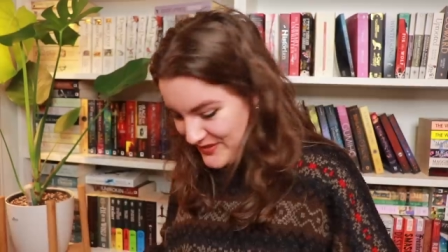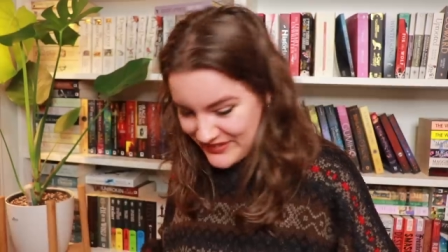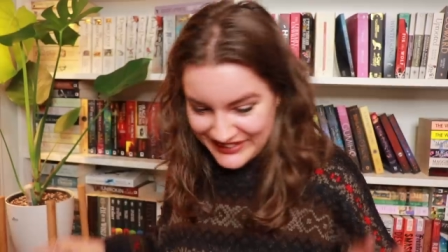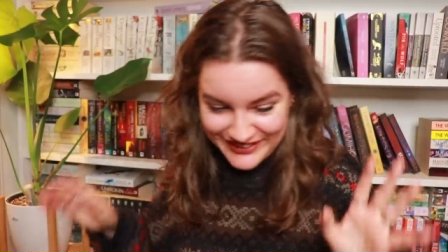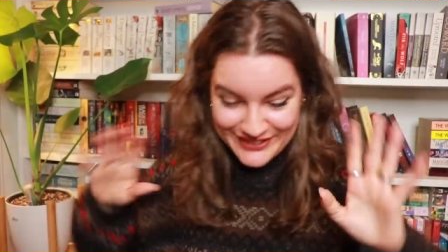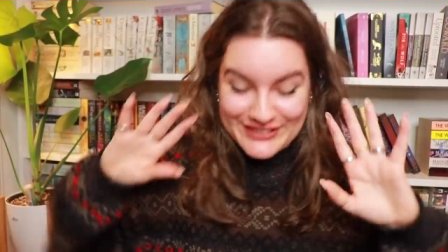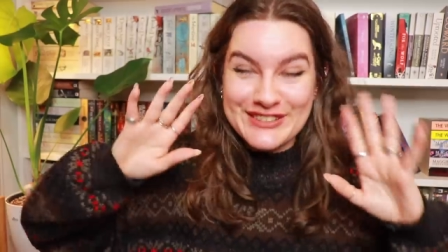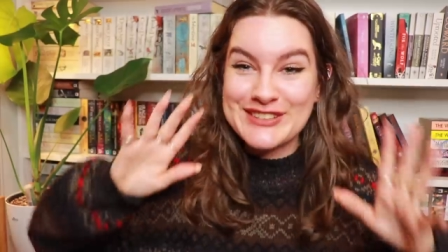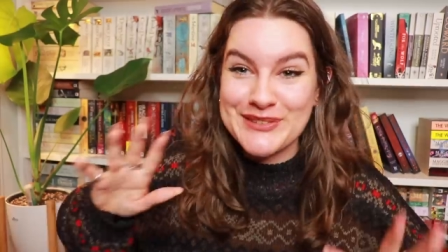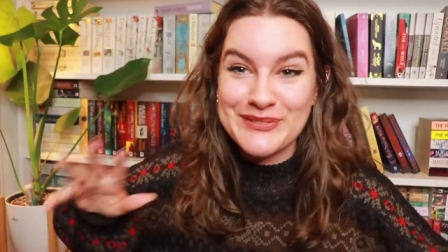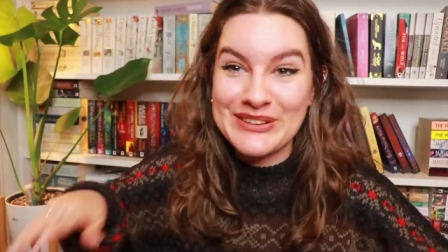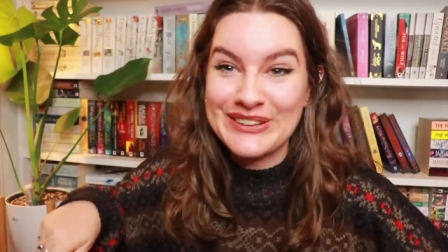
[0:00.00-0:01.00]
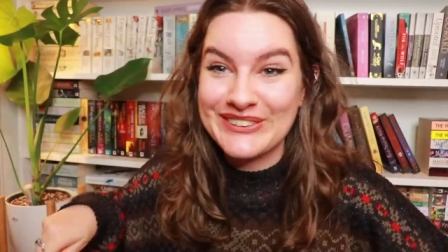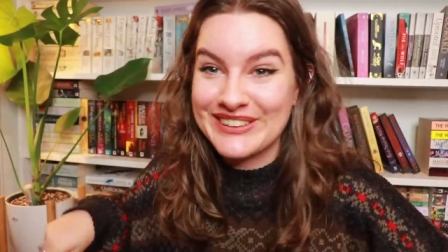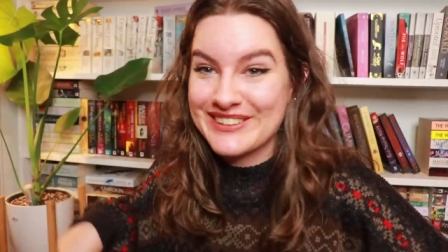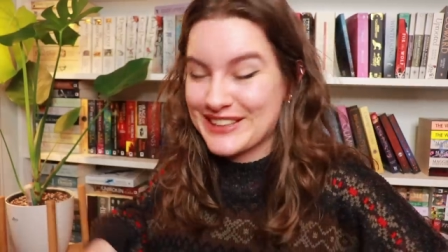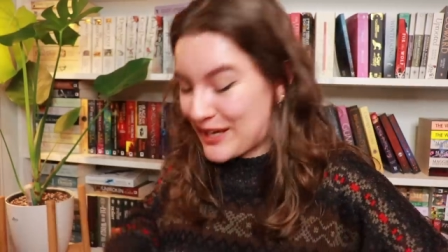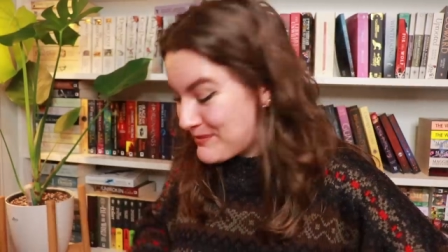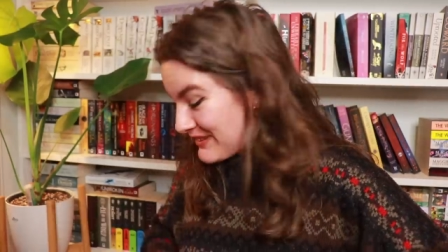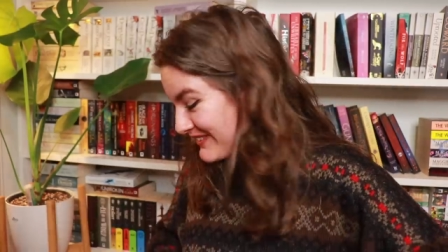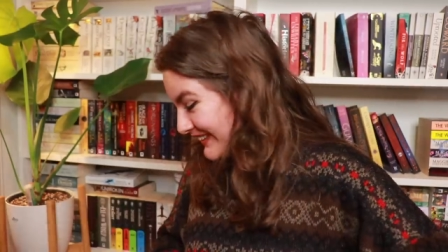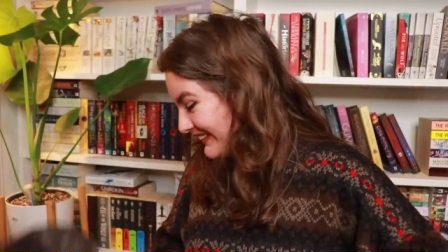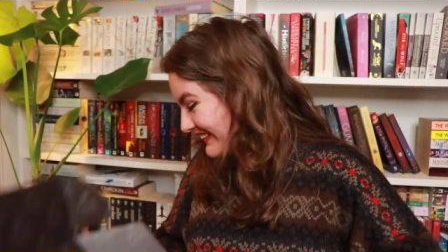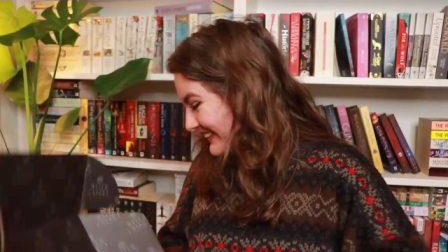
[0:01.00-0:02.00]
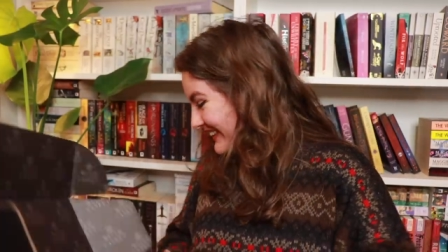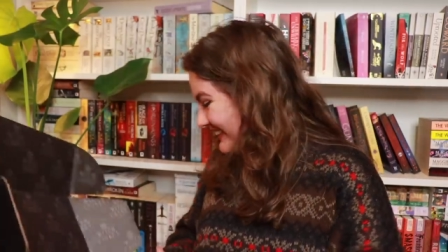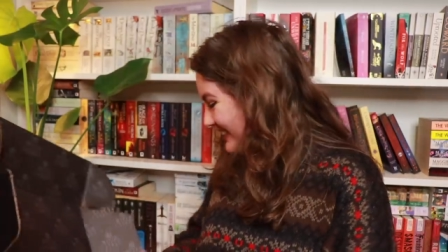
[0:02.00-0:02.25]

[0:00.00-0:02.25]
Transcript: Oh my god, so many goodies. I'm excited.